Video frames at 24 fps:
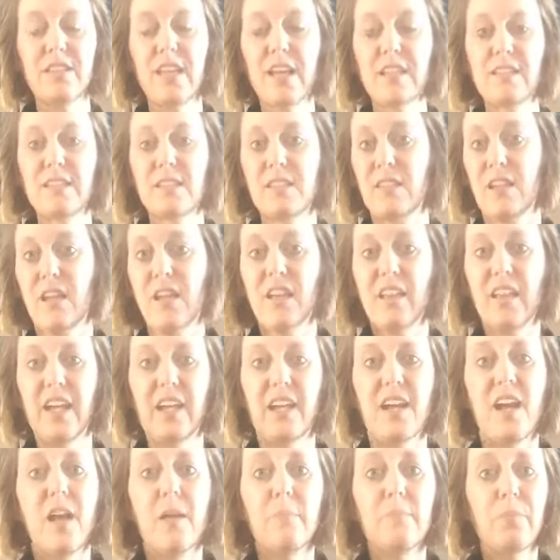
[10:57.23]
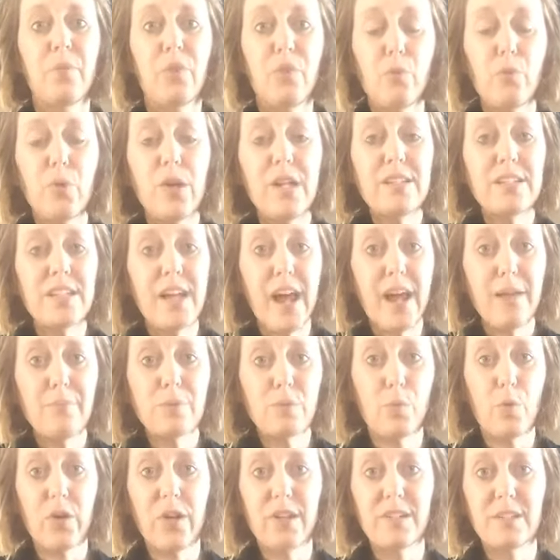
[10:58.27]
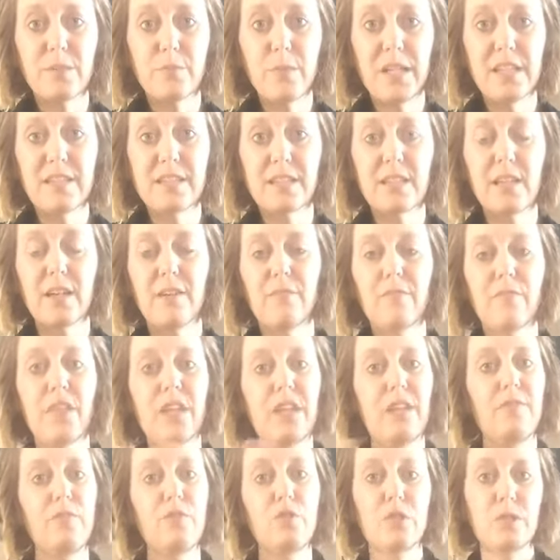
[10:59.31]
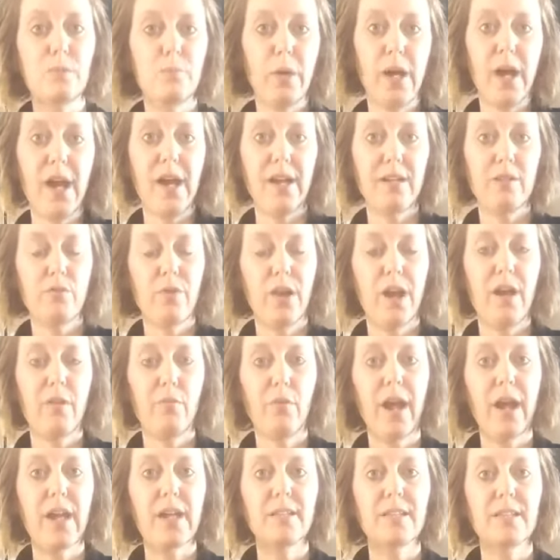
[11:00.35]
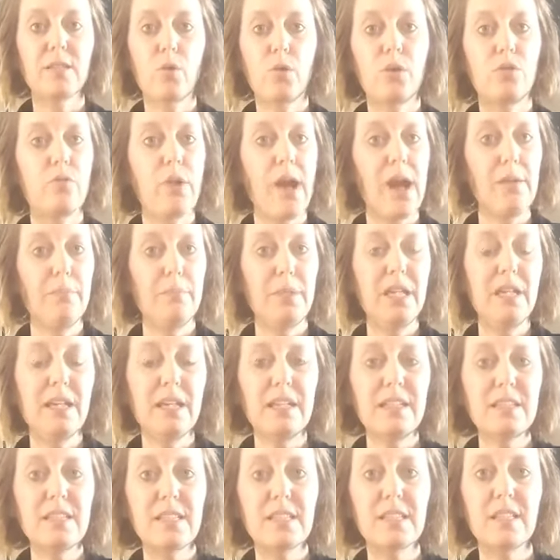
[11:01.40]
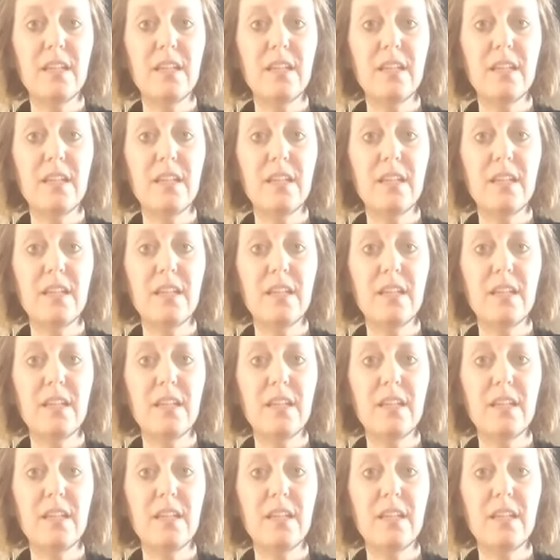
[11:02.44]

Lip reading: That's like 3 times more expensive than if you just buy dry rice or dry beans.